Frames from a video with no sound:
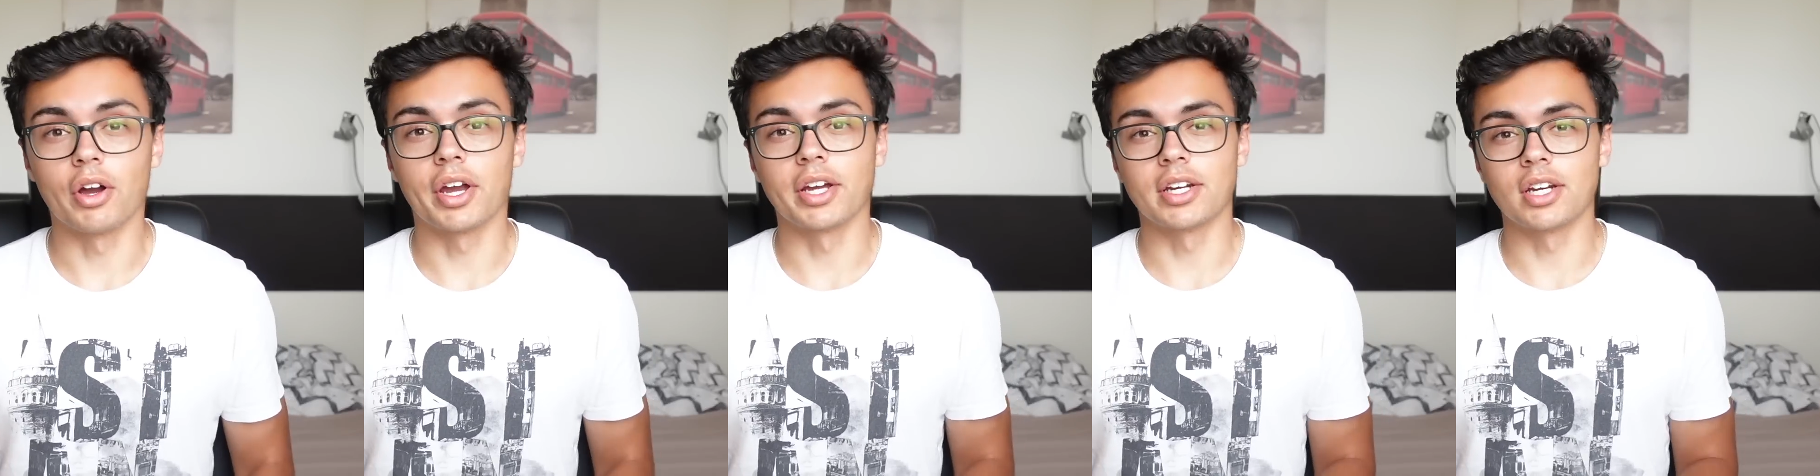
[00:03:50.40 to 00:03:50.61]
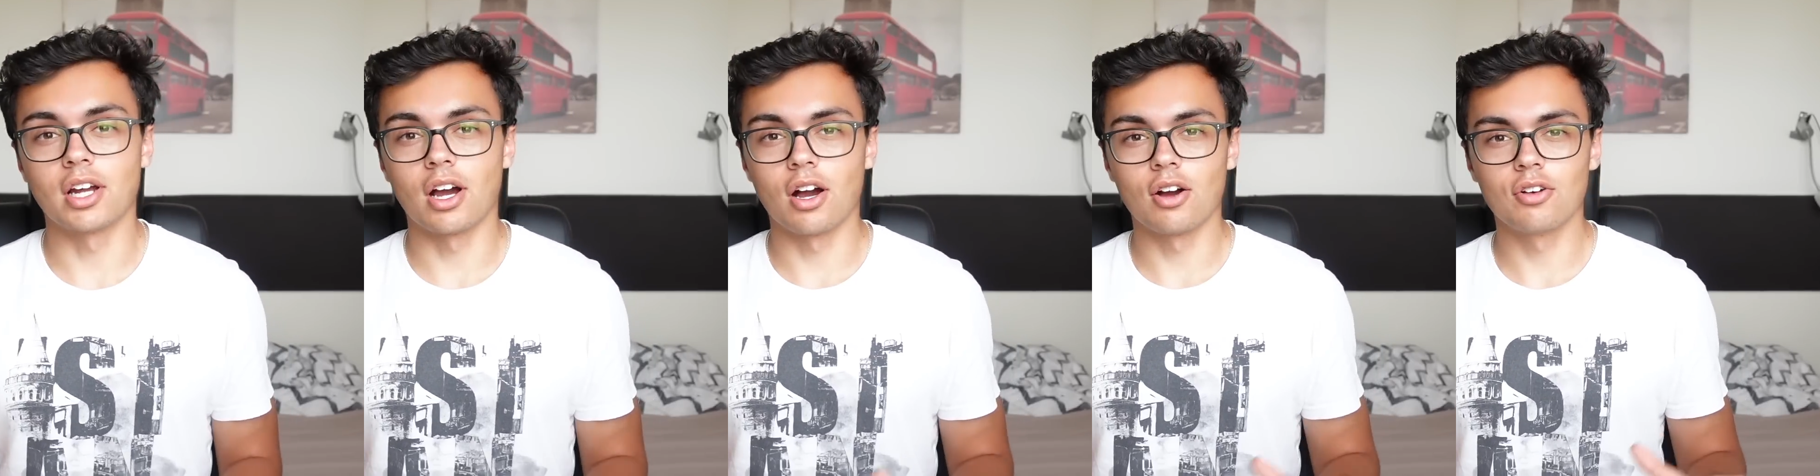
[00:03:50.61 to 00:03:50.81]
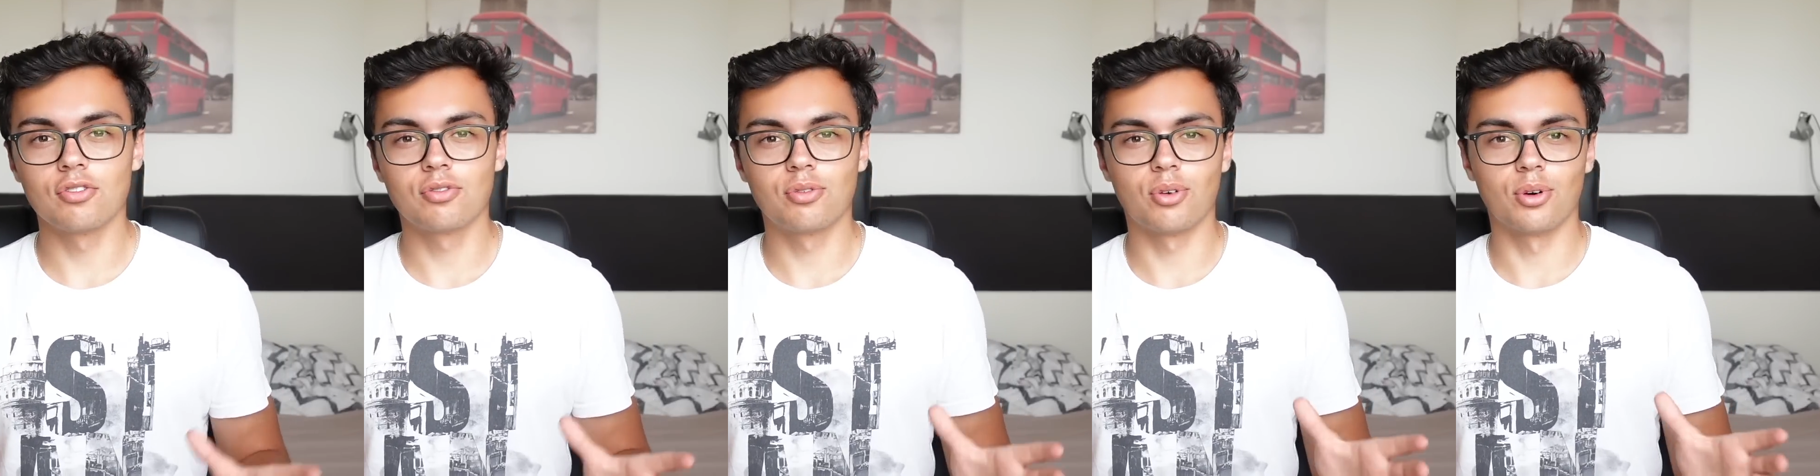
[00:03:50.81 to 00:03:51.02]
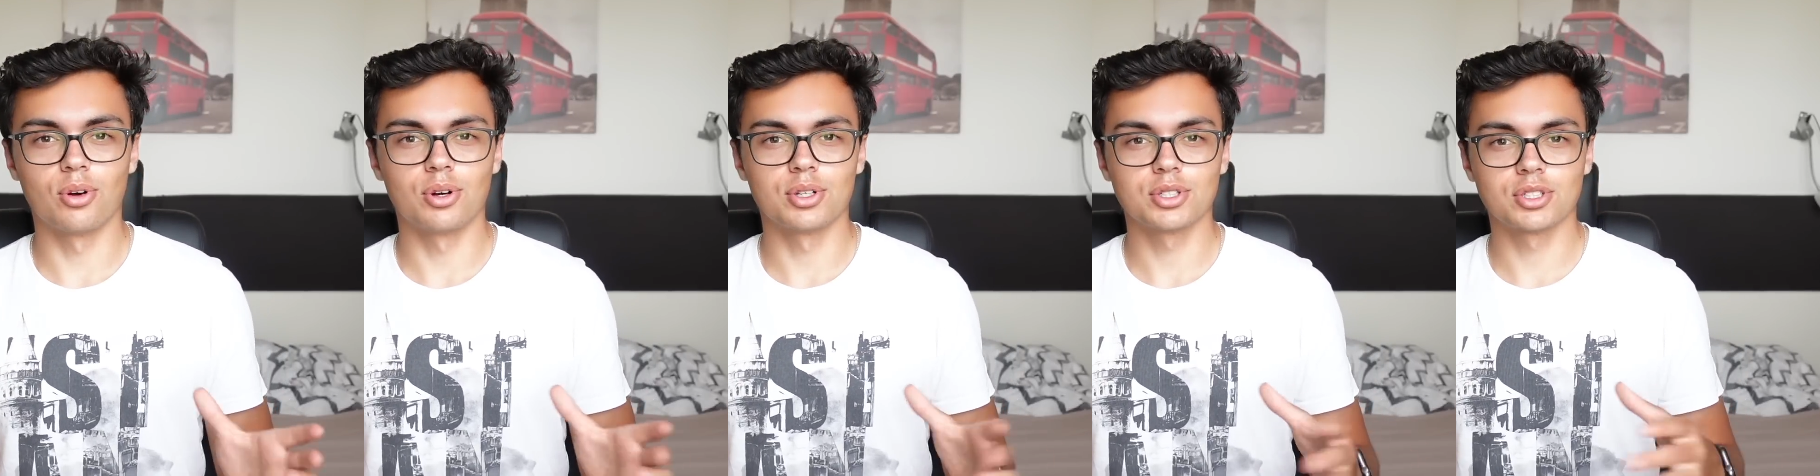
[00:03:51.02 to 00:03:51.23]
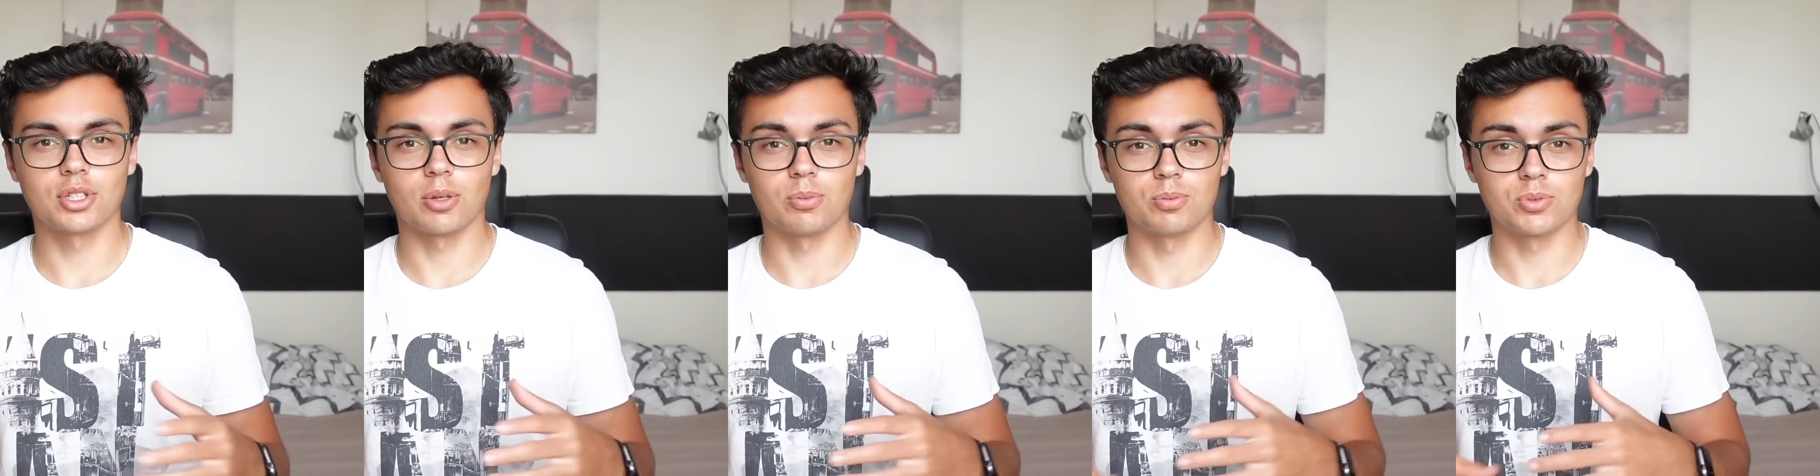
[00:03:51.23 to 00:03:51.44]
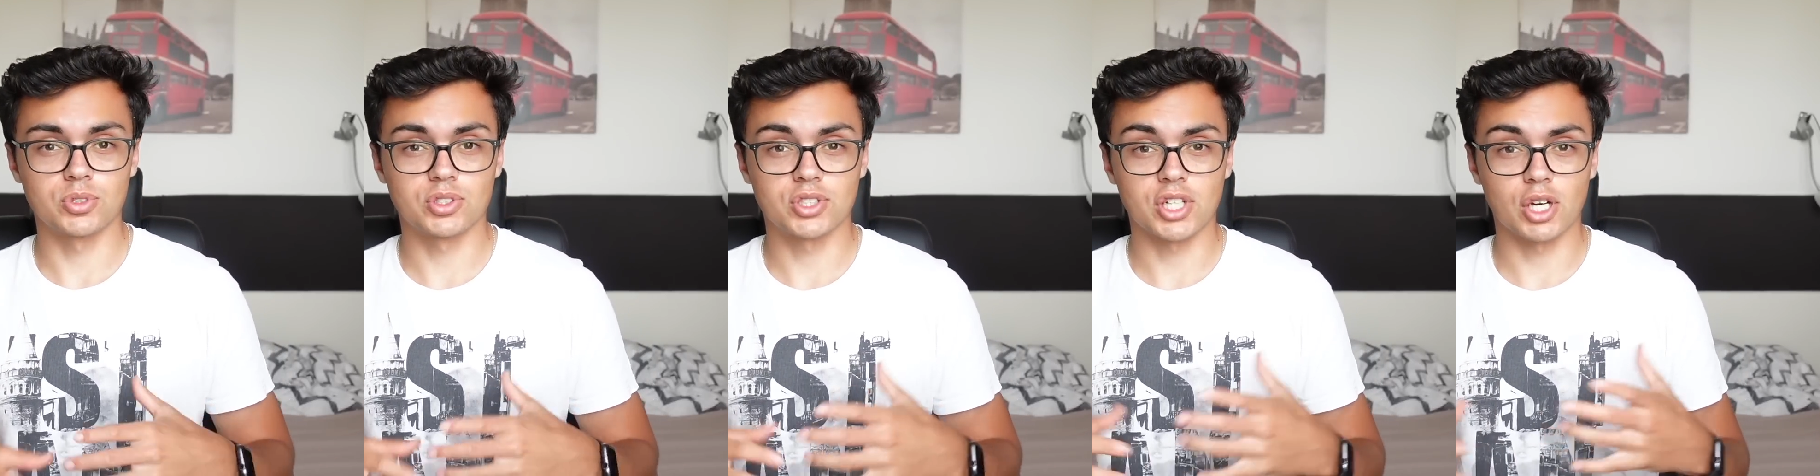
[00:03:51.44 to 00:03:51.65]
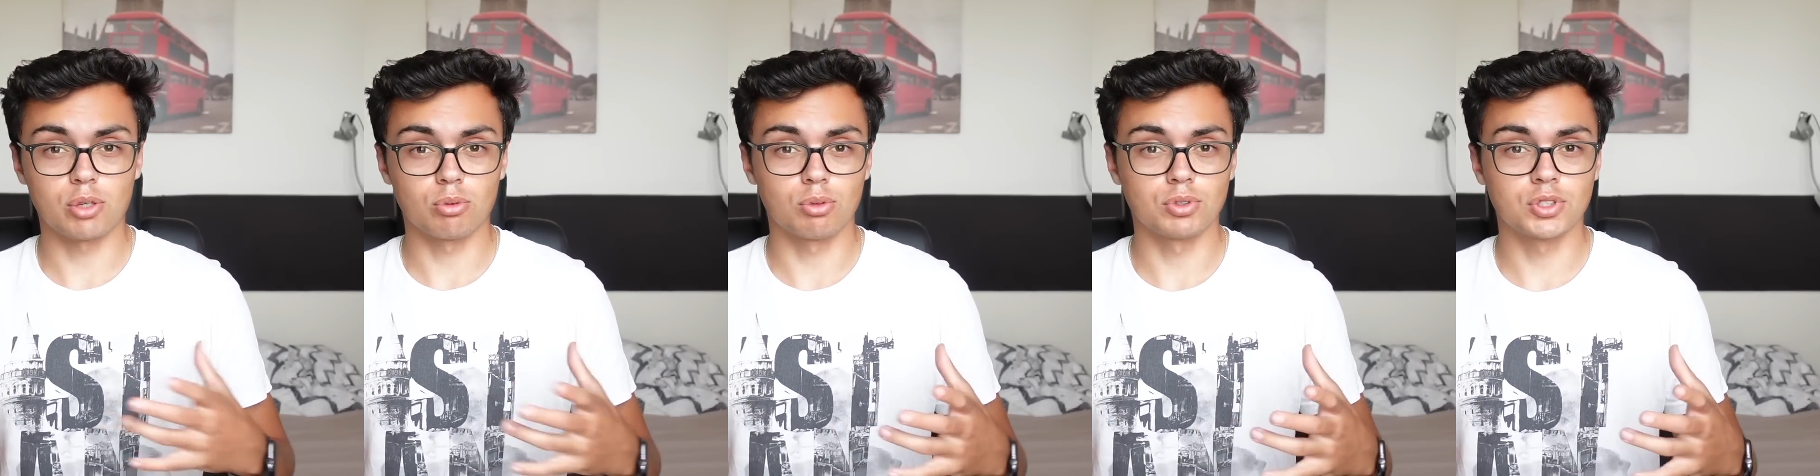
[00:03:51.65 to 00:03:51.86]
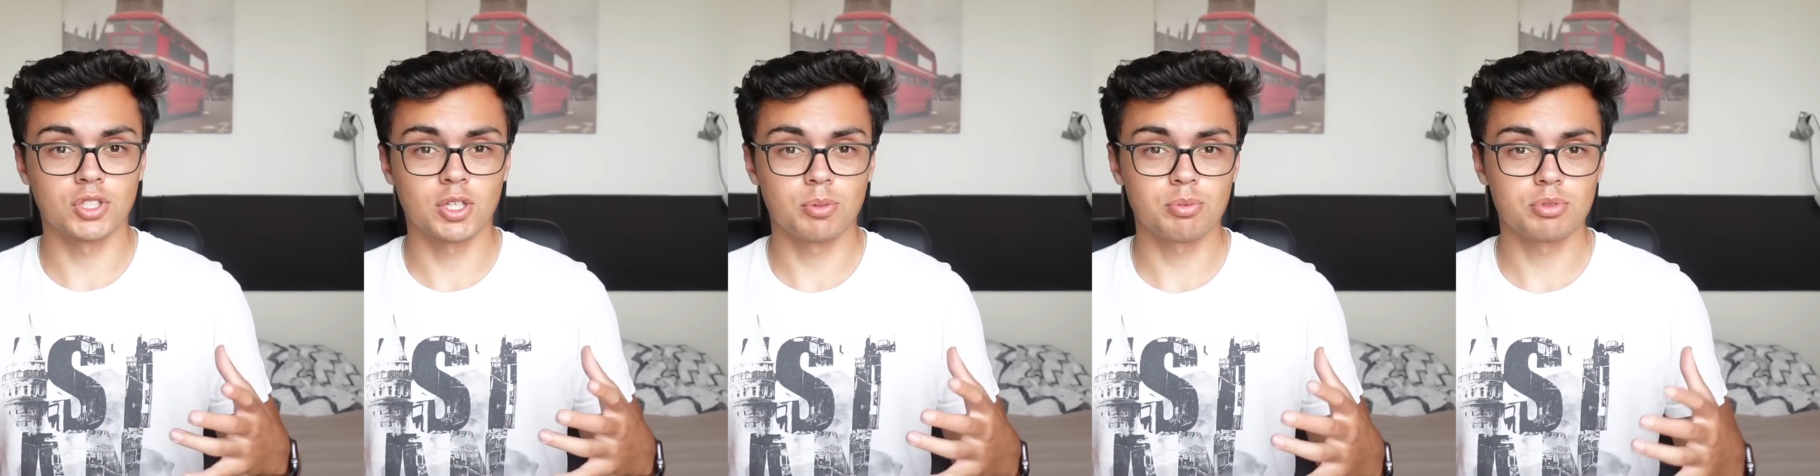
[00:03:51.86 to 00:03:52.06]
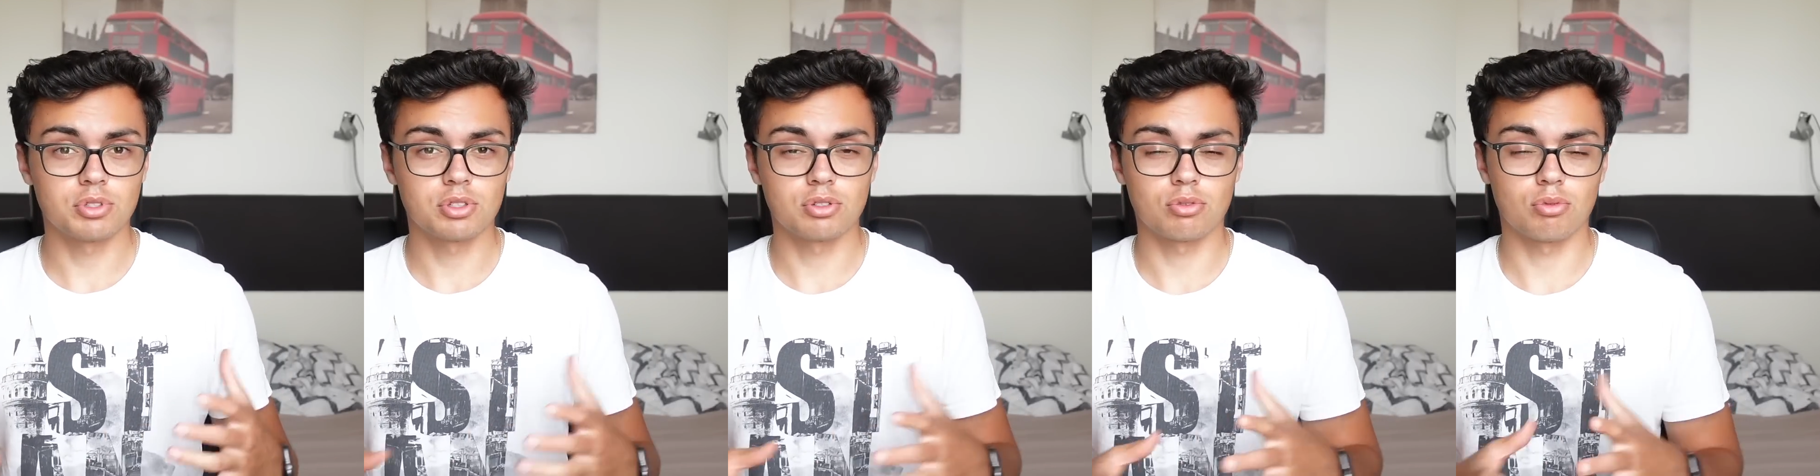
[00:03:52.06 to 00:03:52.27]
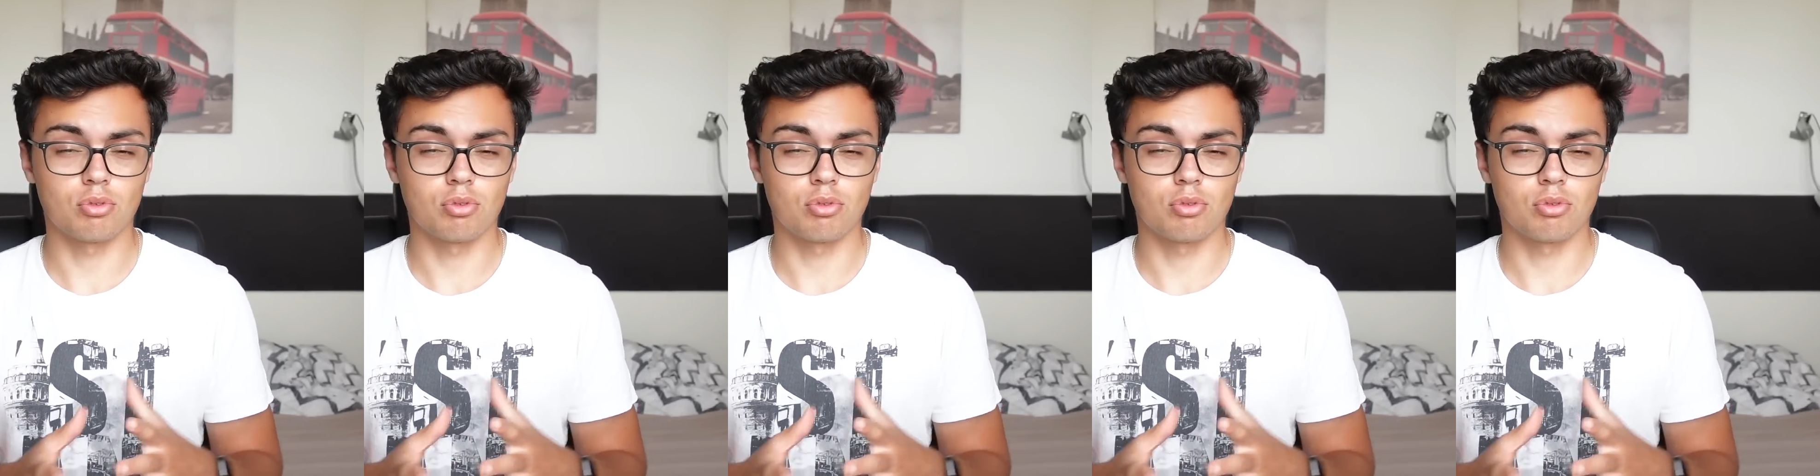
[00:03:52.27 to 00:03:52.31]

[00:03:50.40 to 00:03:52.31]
Okay, now for some general tips